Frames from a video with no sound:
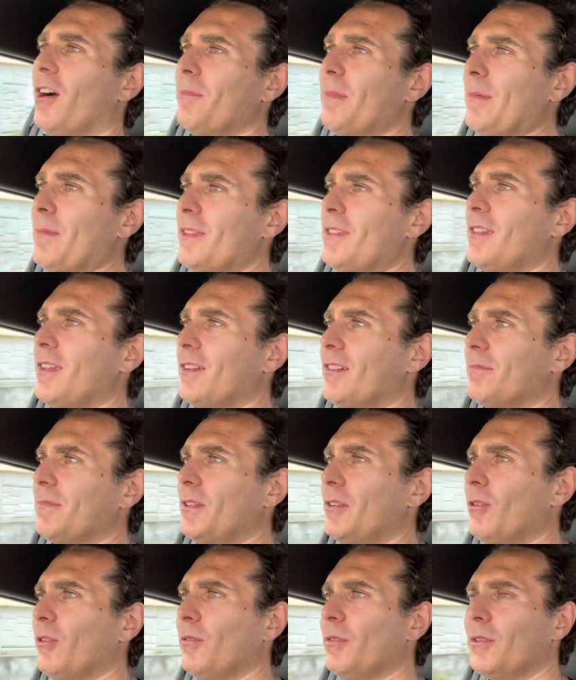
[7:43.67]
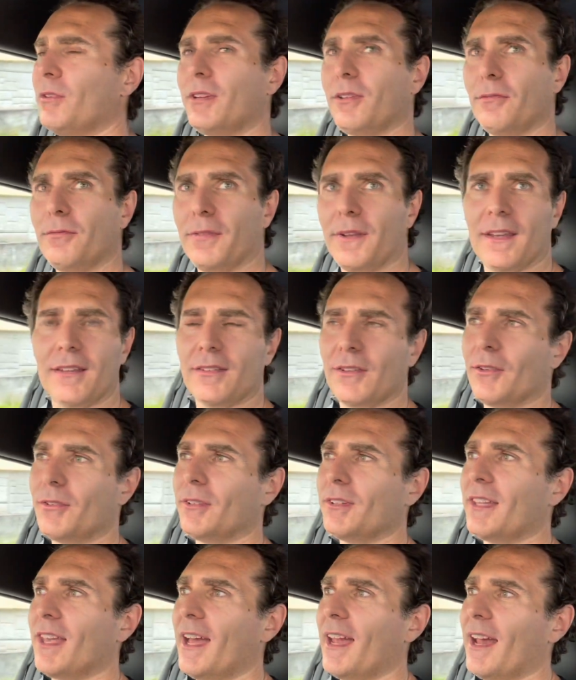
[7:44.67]
Maybe you could think you
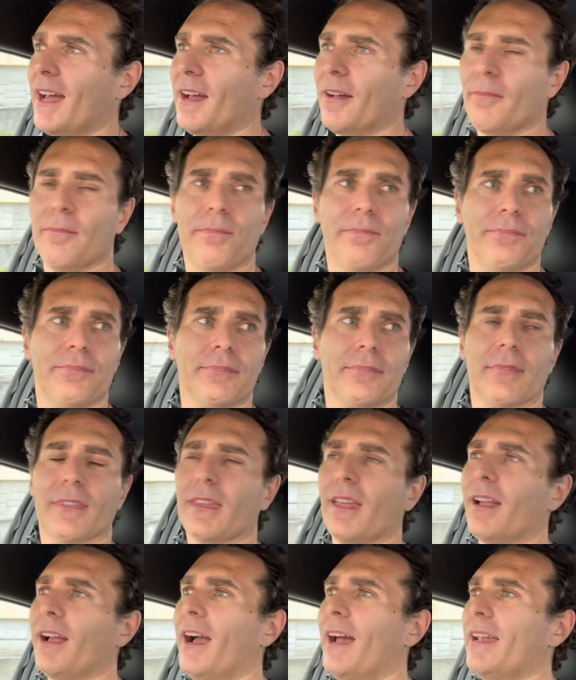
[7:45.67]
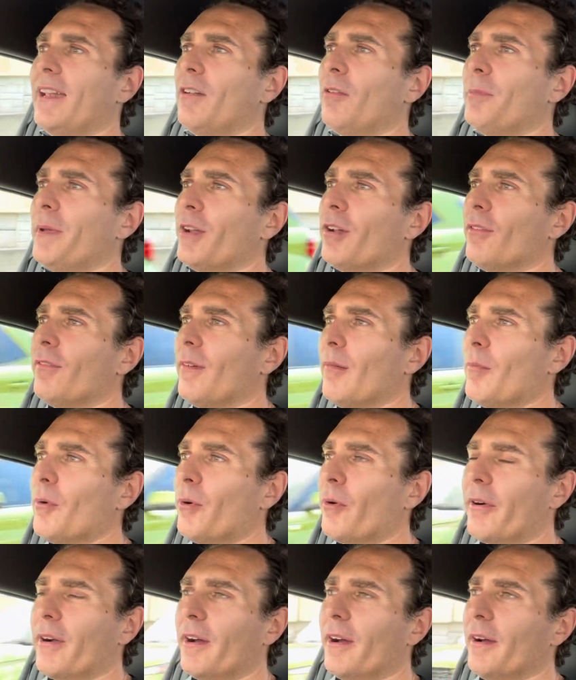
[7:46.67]
could get a little bit of a
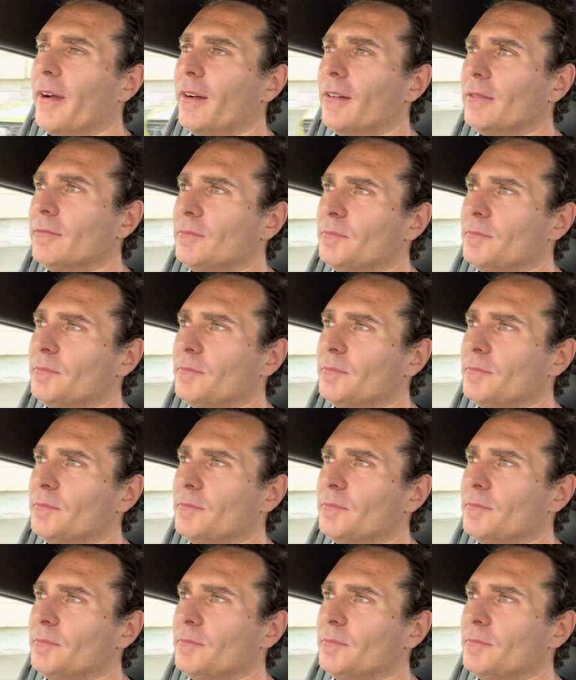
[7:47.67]
more